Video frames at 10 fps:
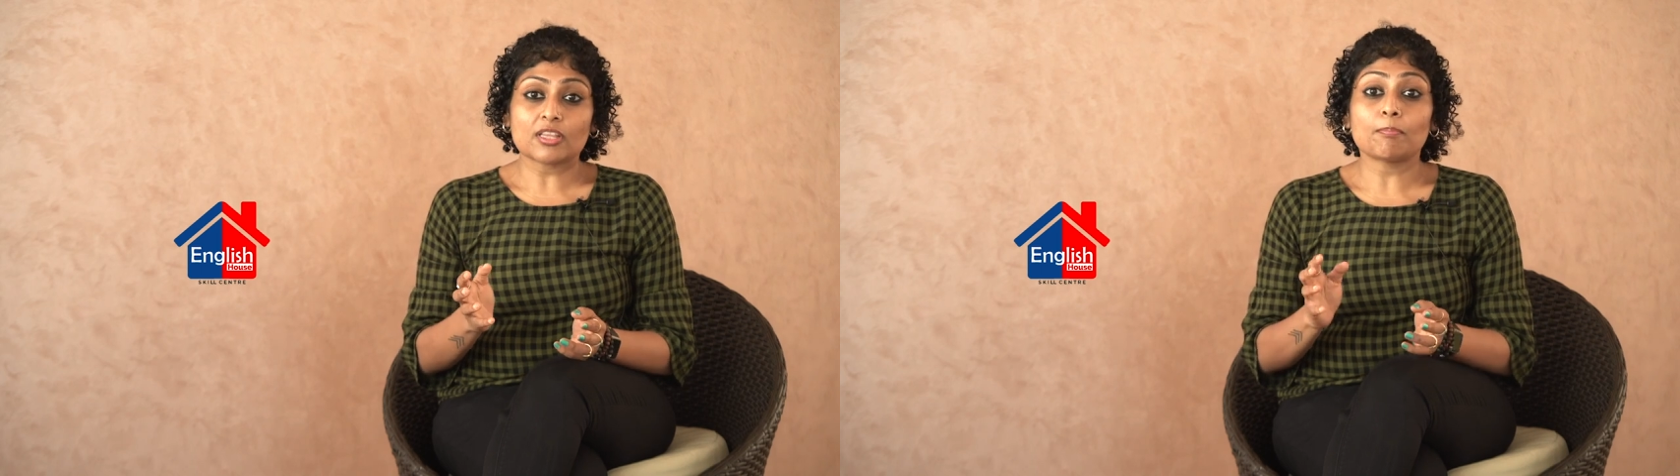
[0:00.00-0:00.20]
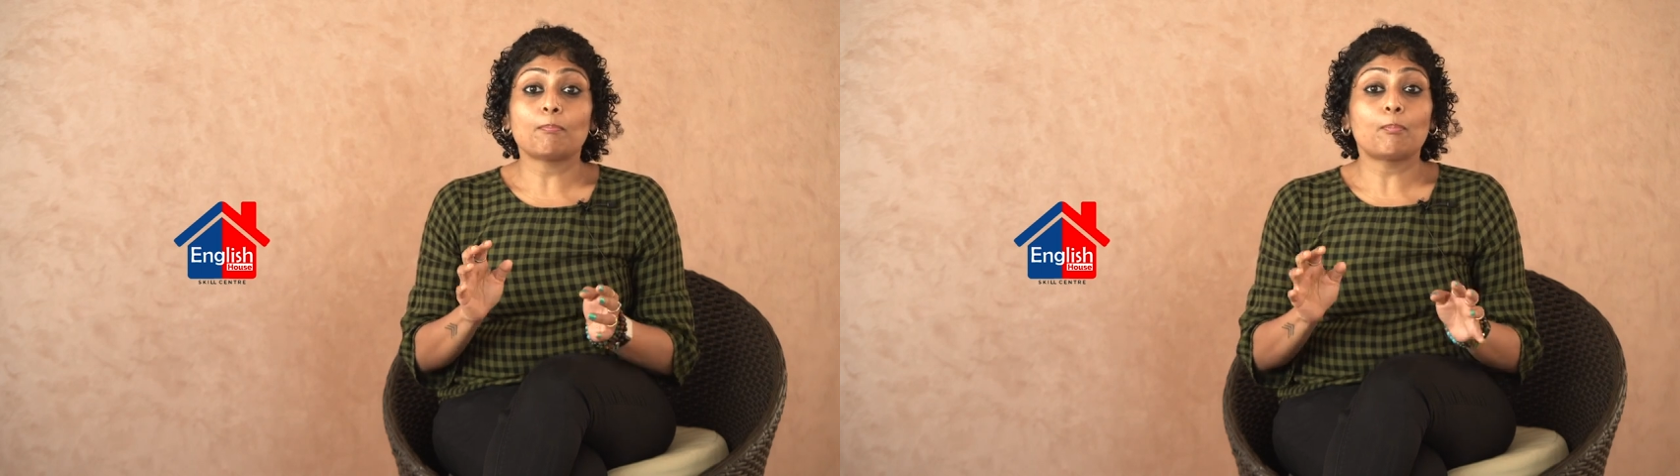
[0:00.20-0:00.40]

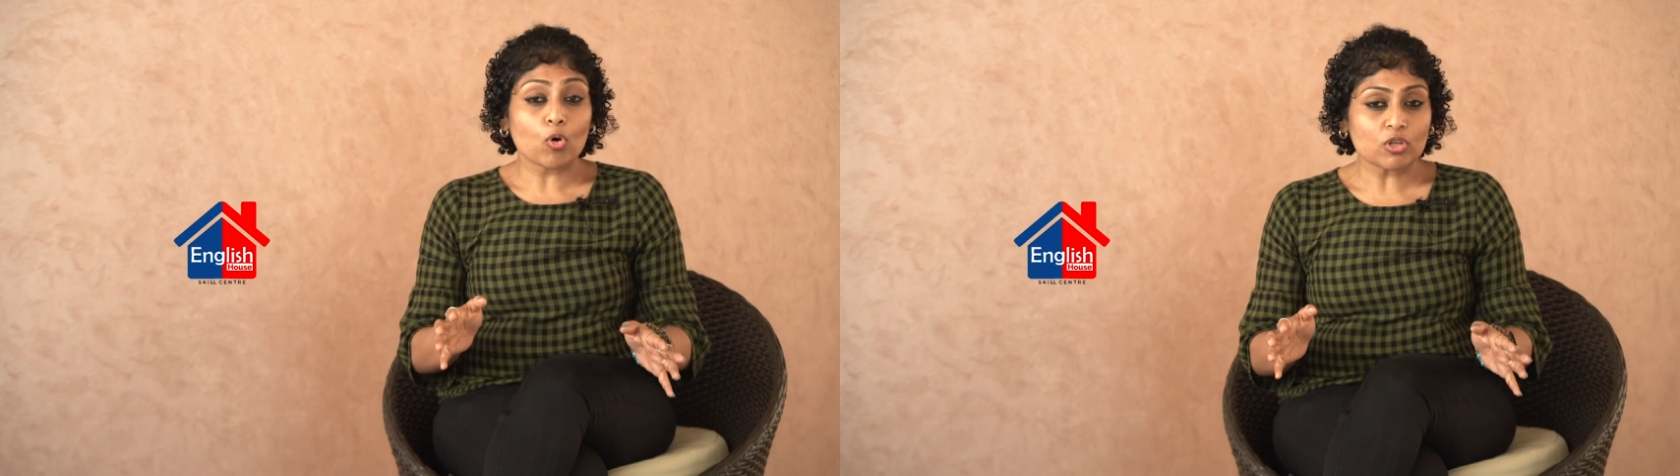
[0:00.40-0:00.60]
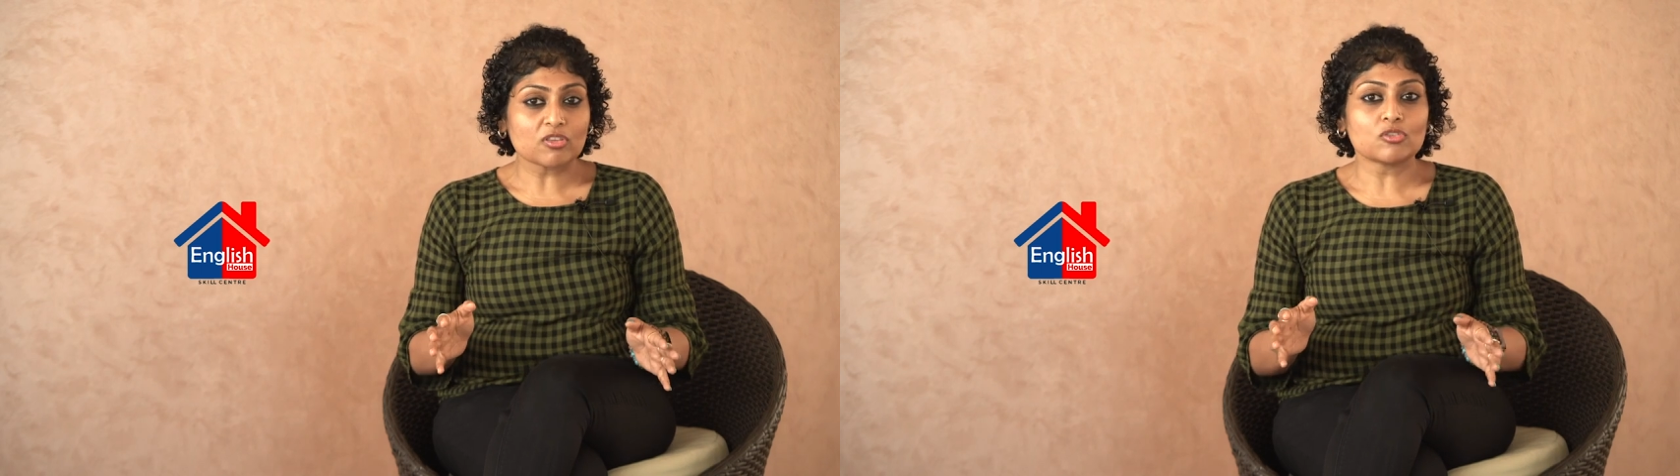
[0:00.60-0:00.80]
that
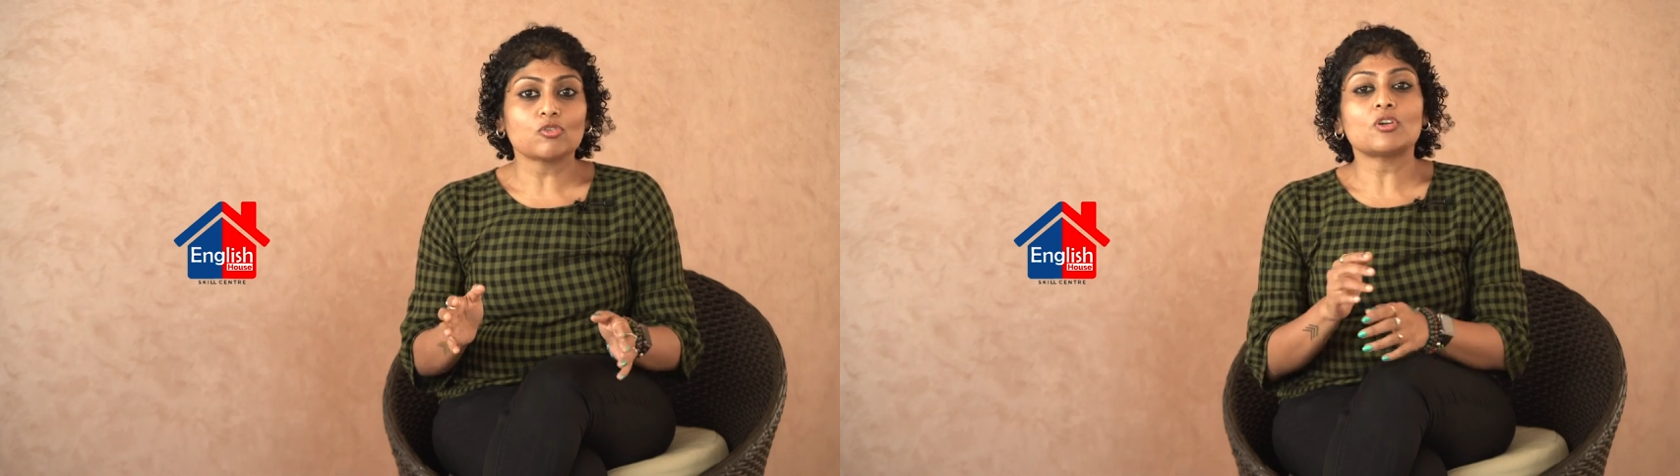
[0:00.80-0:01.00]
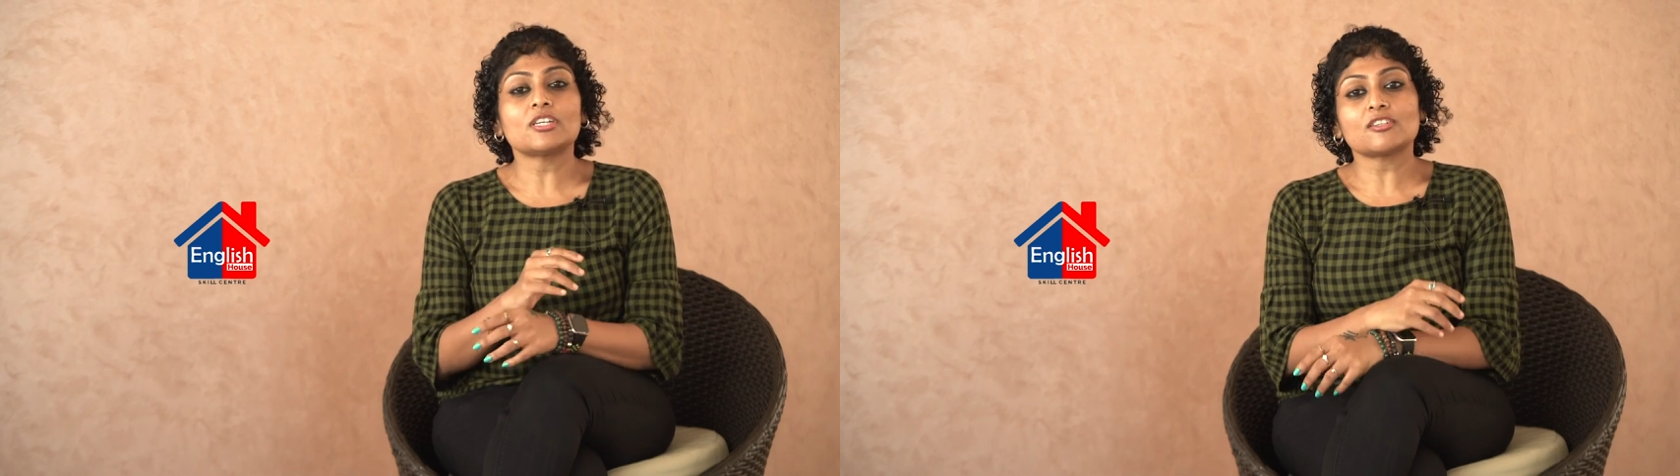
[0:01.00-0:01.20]
both
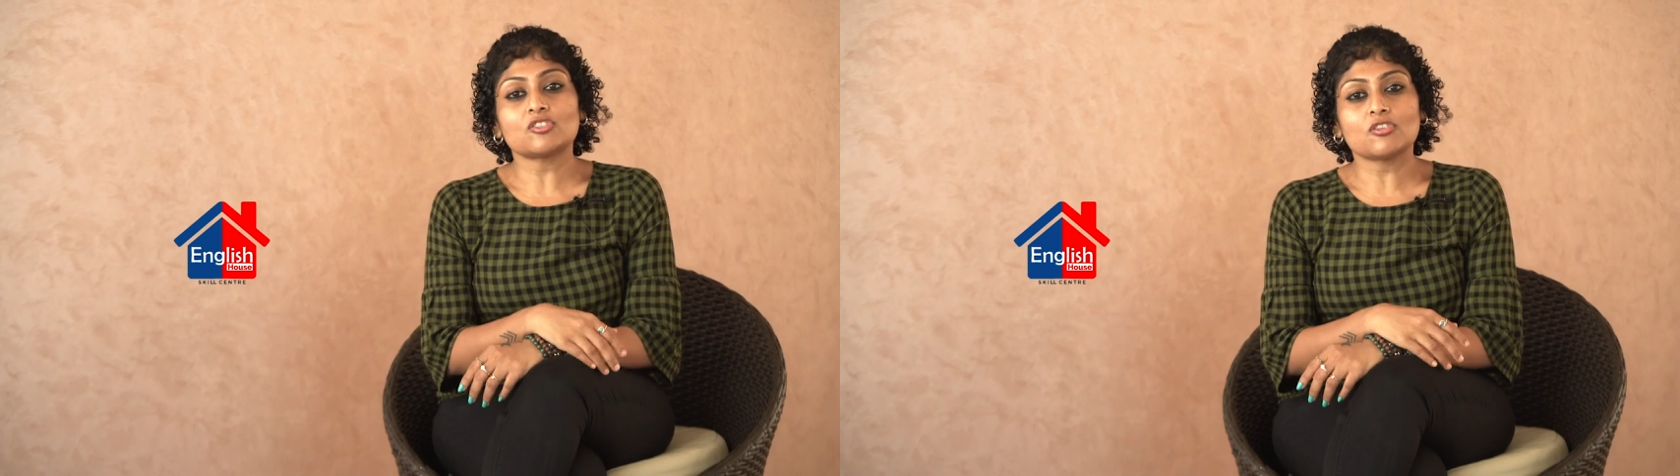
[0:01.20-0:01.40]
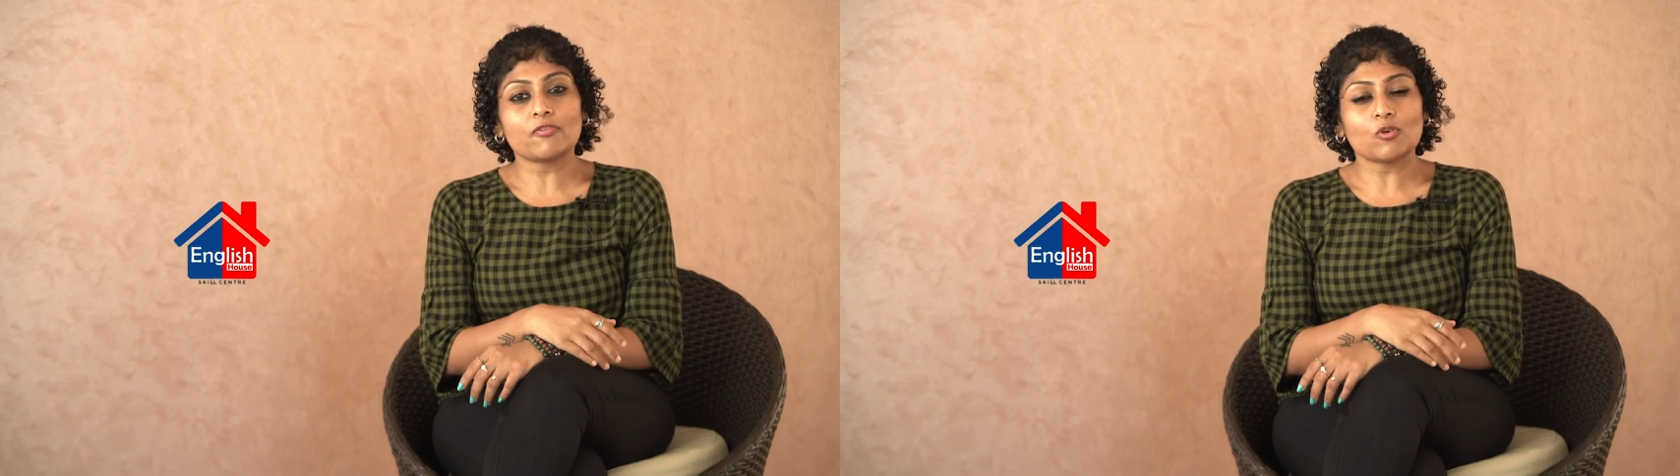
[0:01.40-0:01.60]
don't
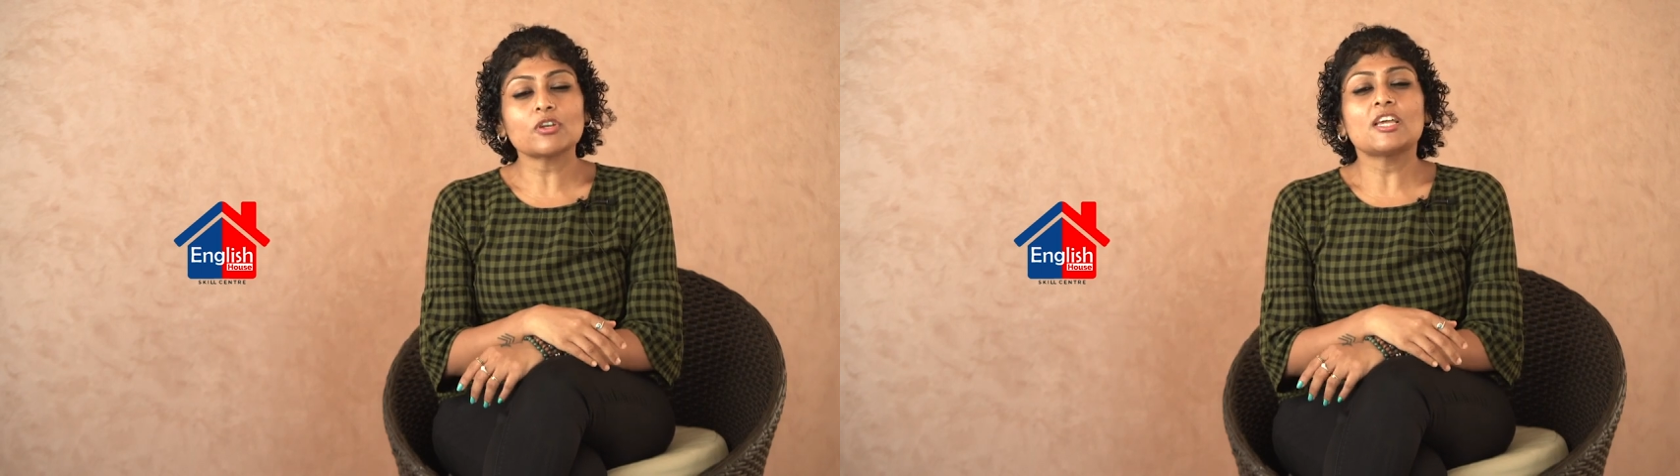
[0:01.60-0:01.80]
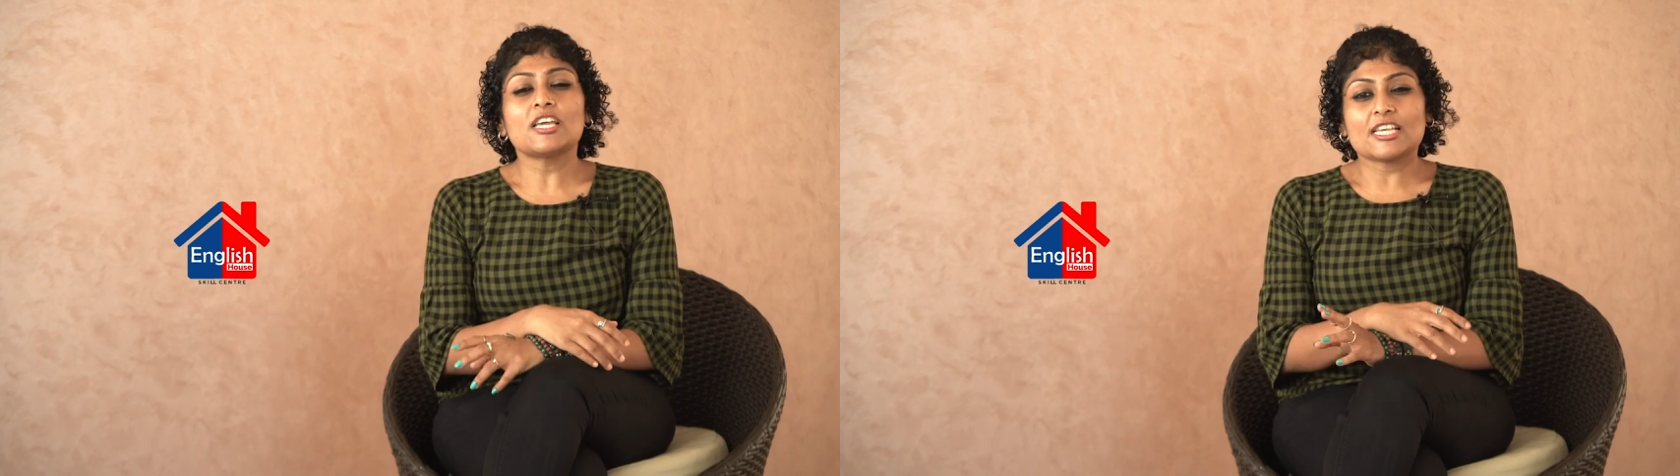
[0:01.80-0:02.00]
touch the floor